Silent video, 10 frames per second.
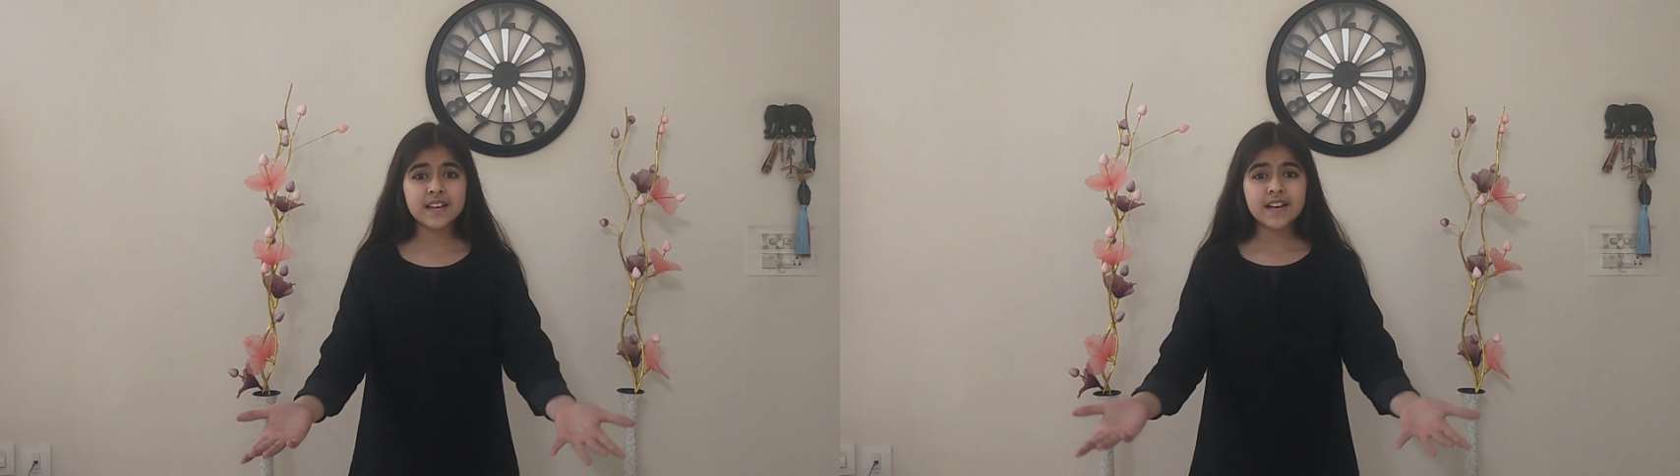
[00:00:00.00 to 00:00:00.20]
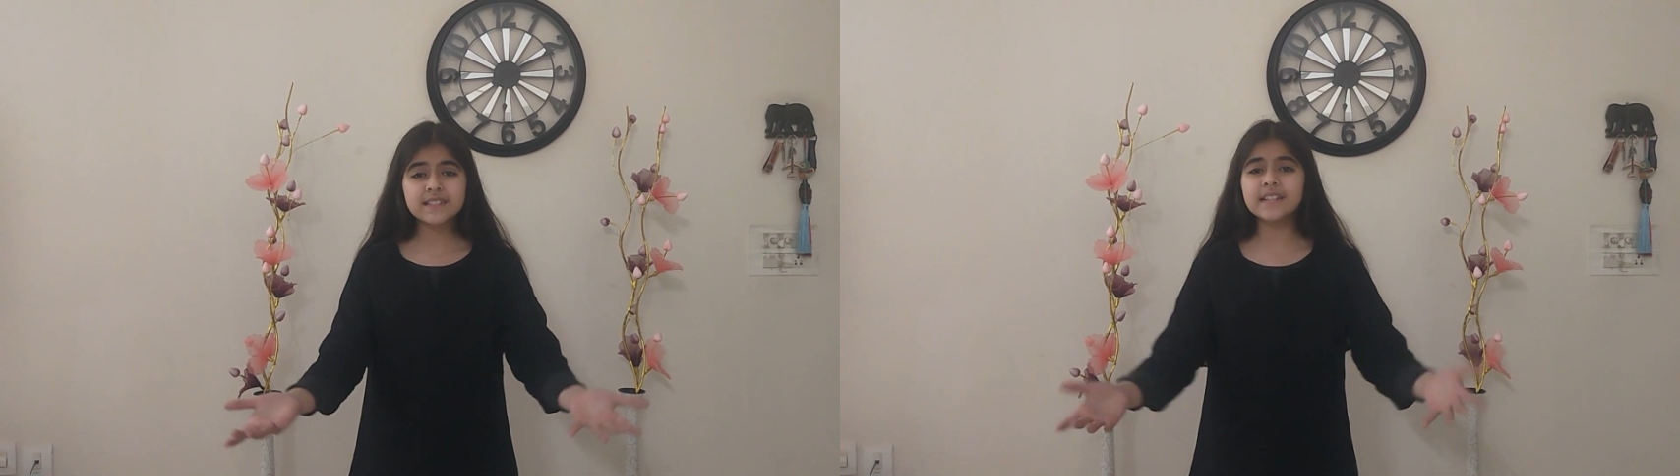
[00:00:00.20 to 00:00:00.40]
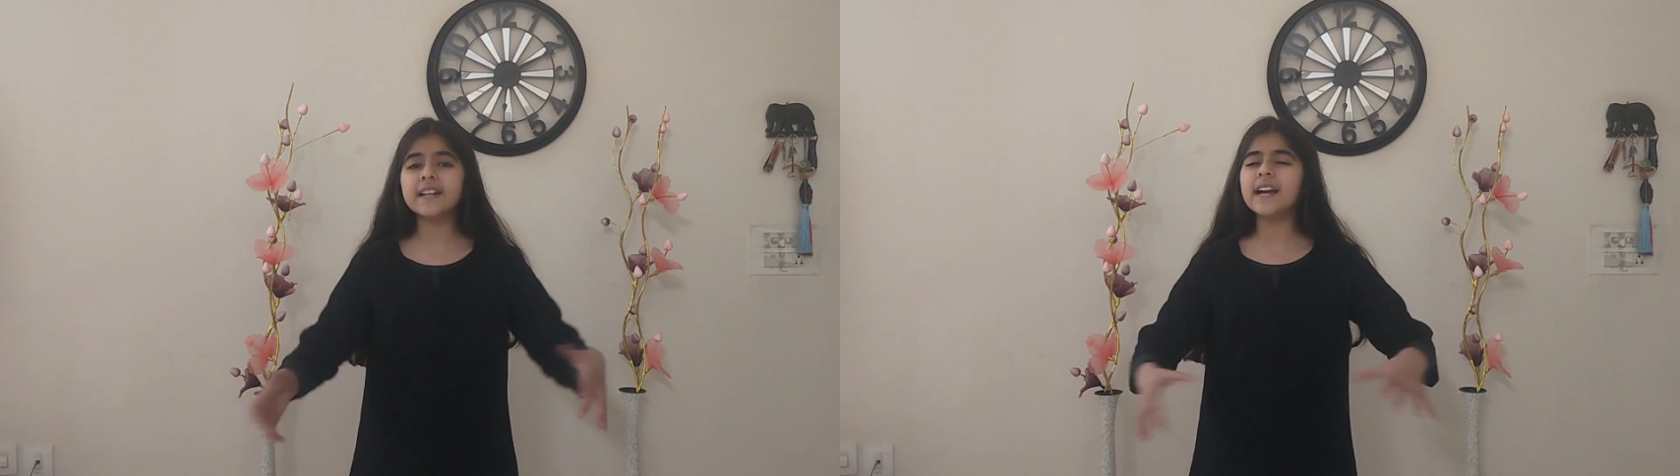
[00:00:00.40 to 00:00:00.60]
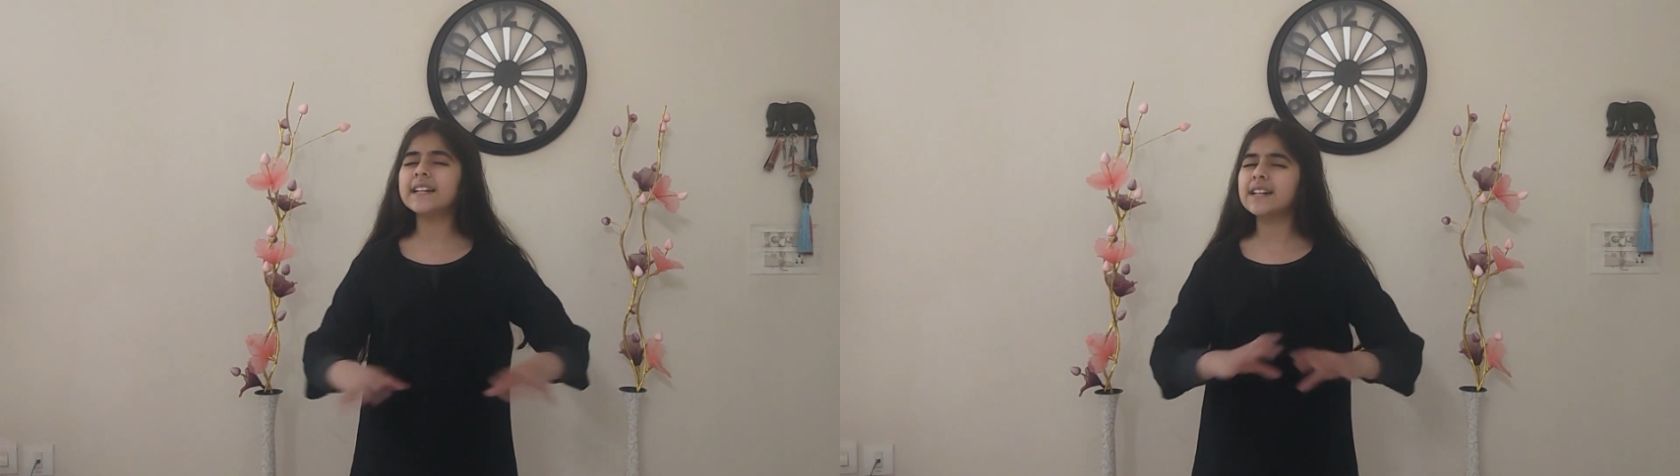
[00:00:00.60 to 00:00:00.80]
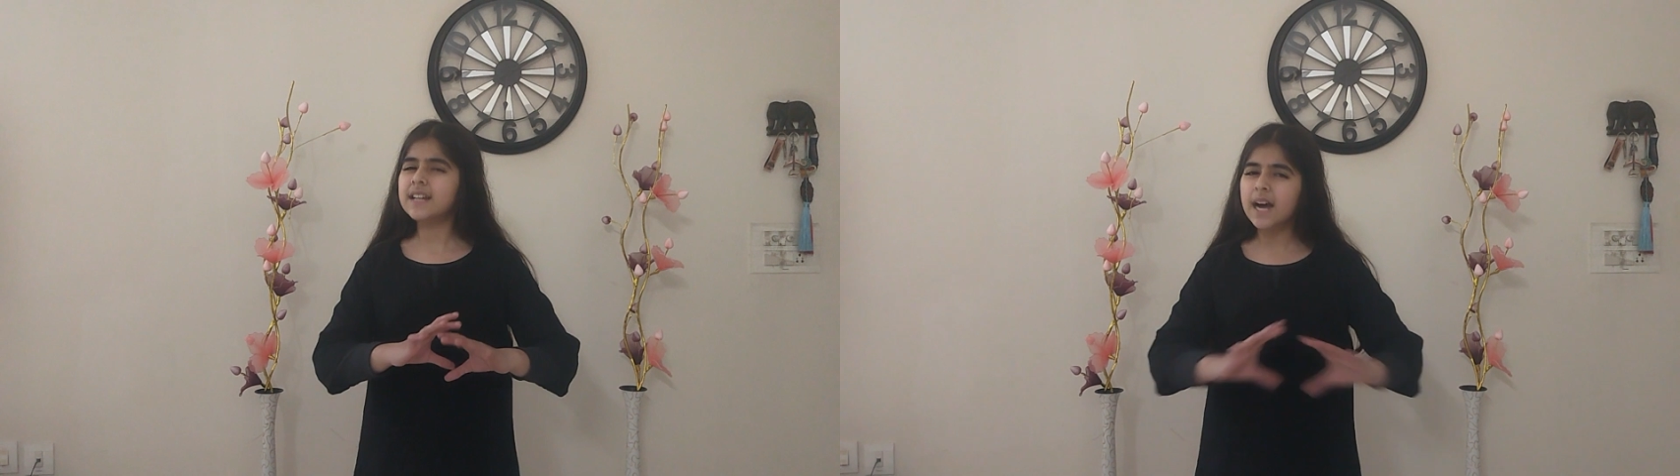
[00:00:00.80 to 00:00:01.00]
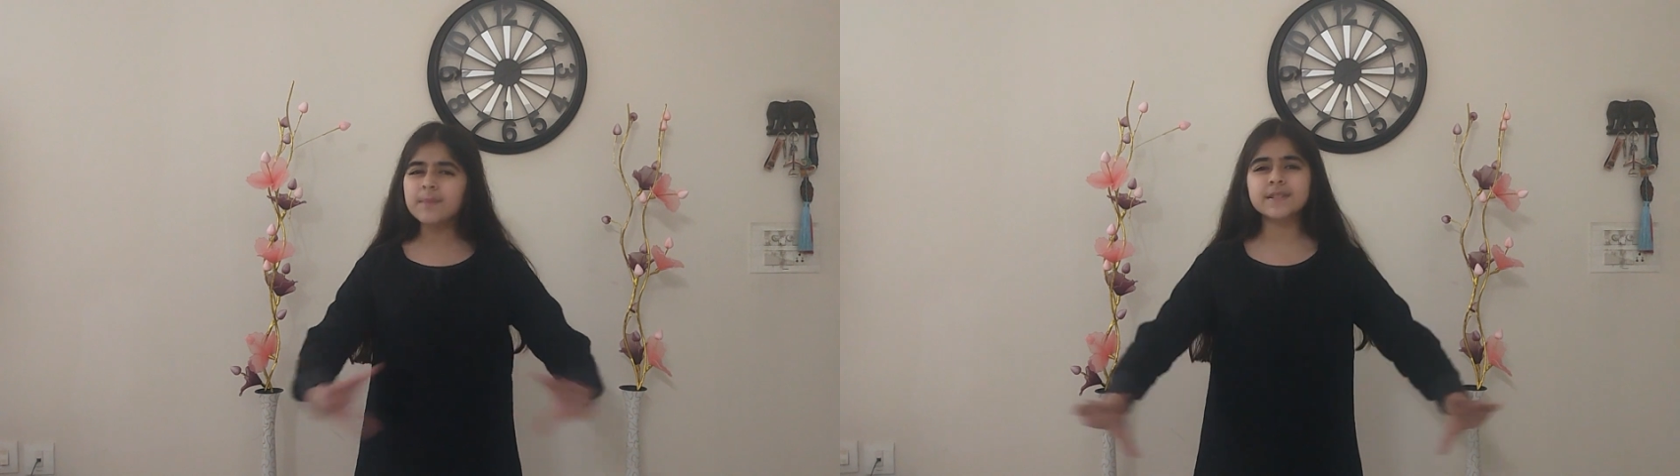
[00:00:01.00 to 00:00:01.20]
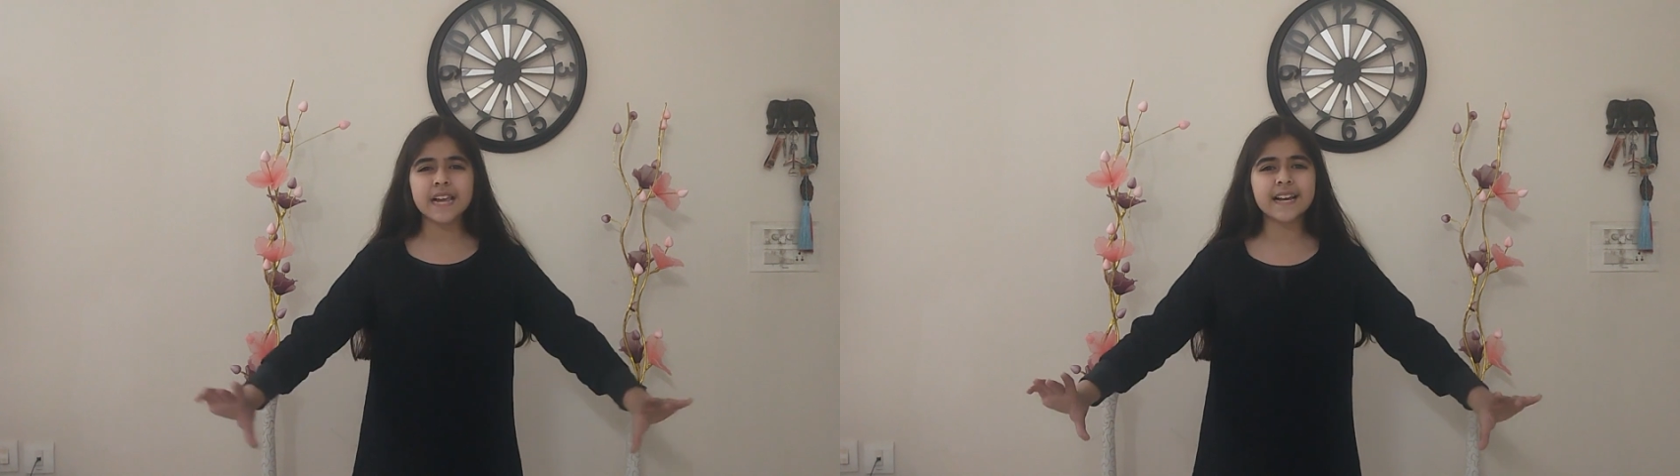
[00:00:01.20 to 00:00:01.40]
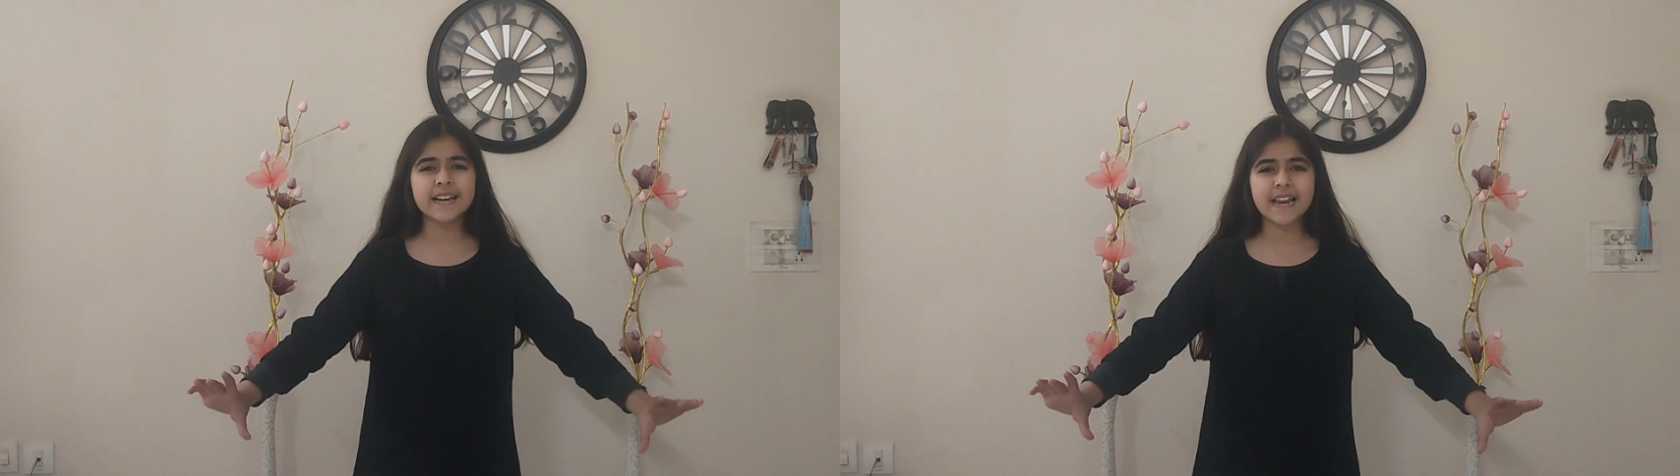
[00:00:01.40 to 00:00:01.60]
is that it comes
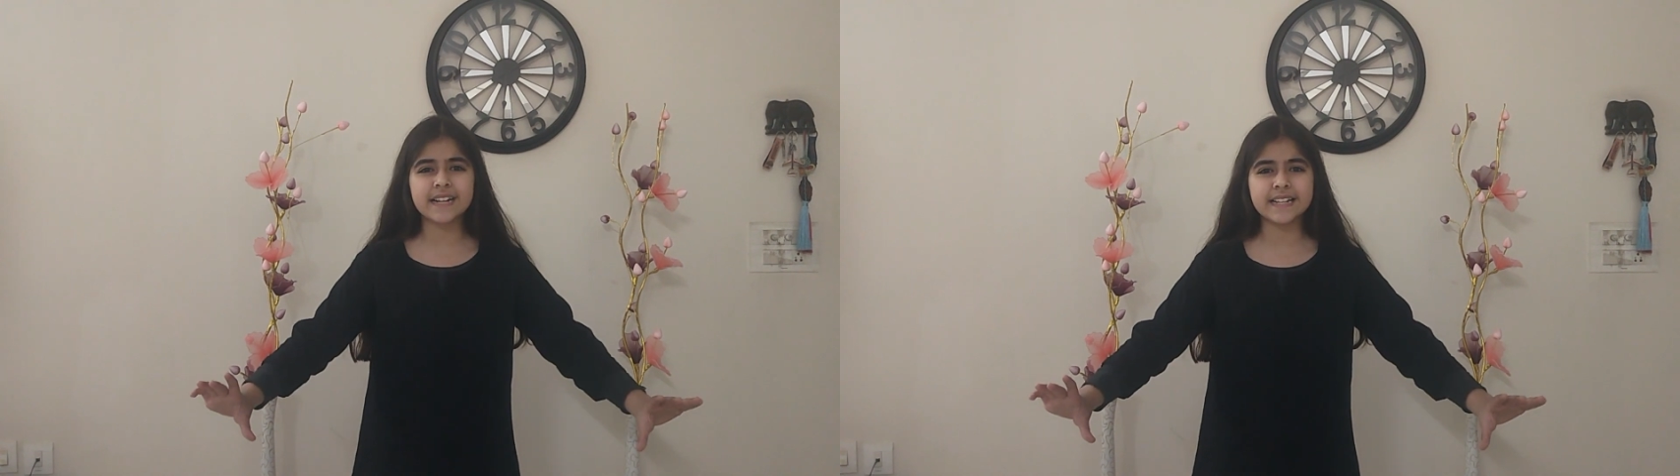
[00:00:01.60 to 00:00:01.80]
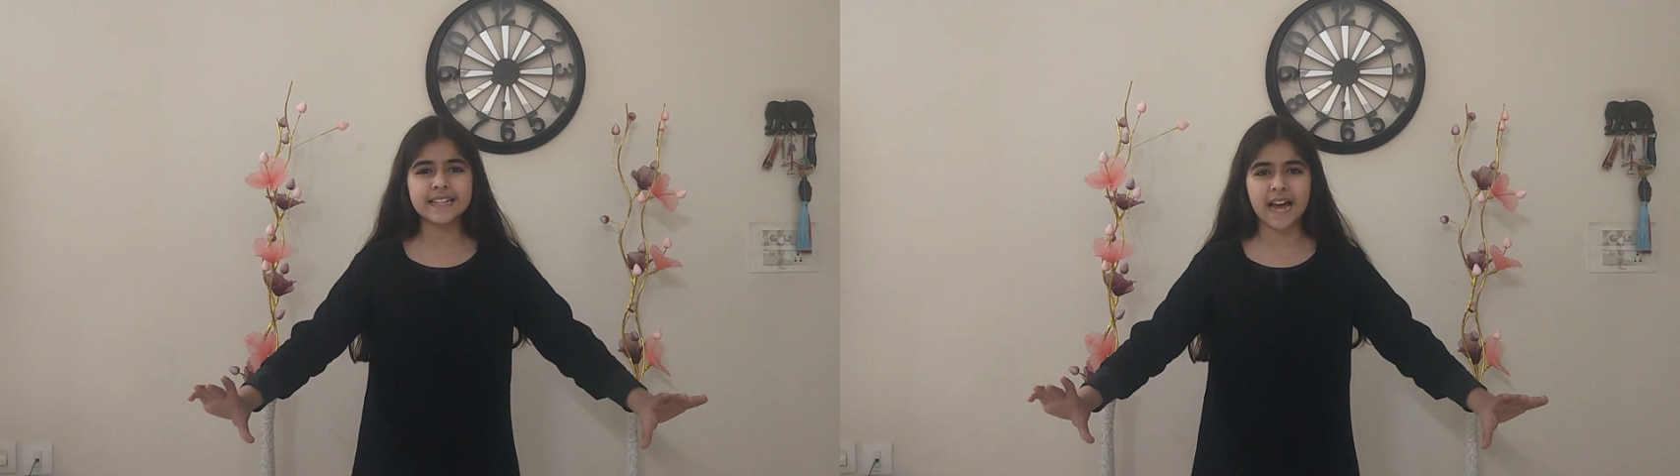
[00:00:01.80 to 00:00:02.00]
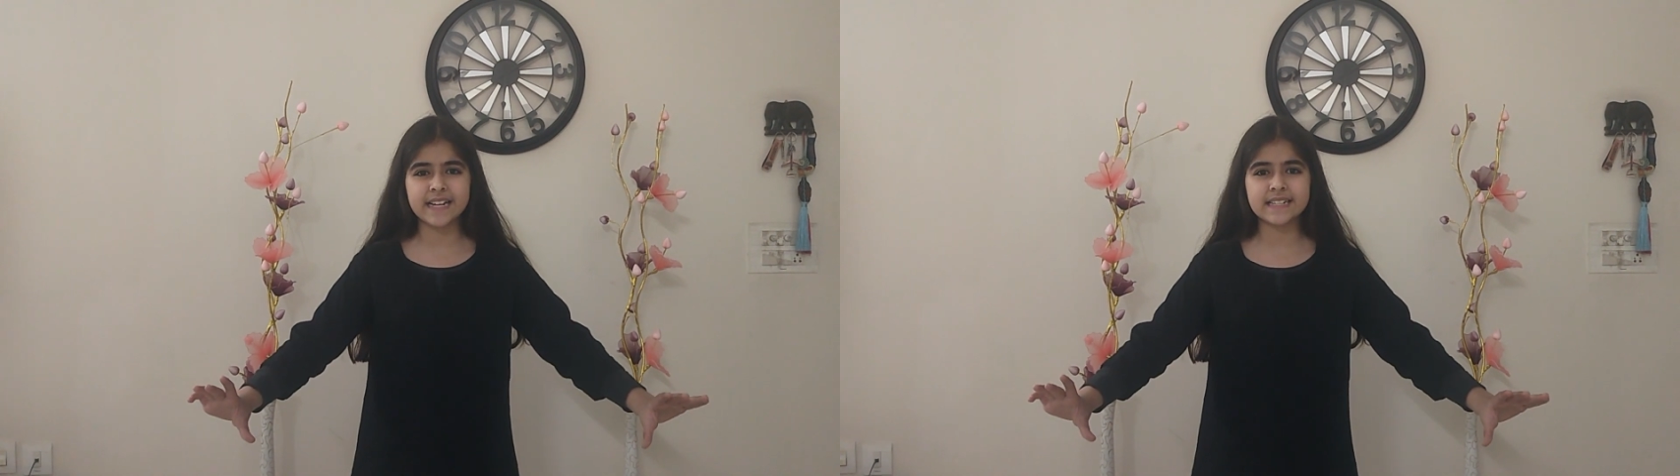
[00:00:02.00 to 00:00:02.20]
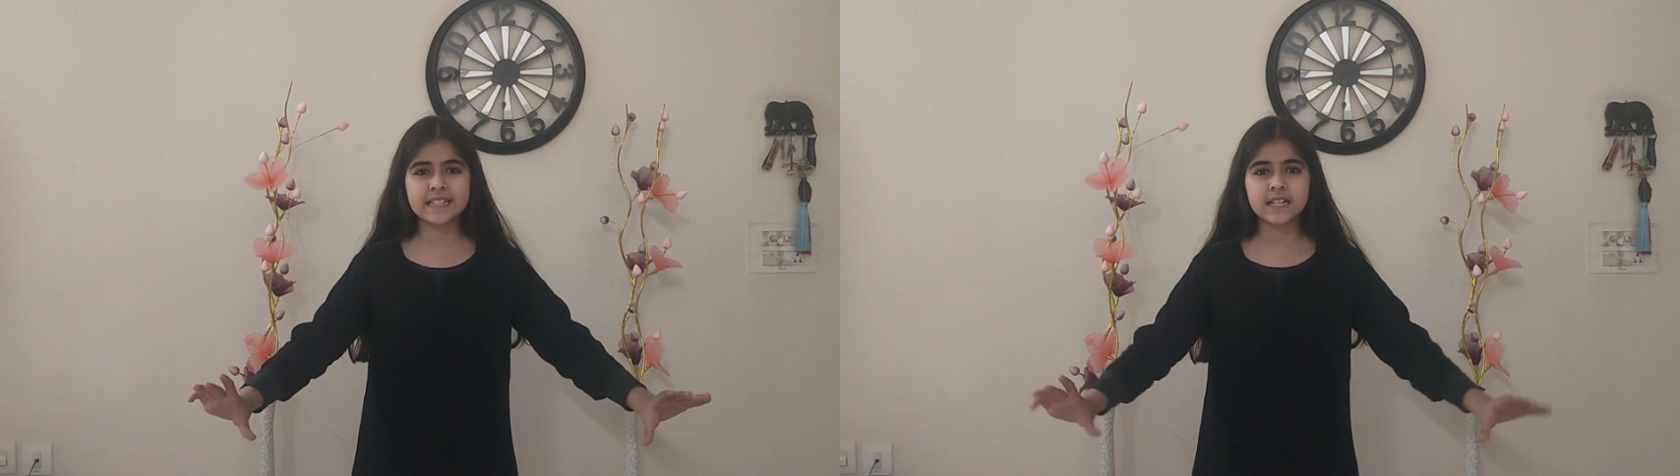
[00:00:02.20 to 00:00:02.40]
like an LED light.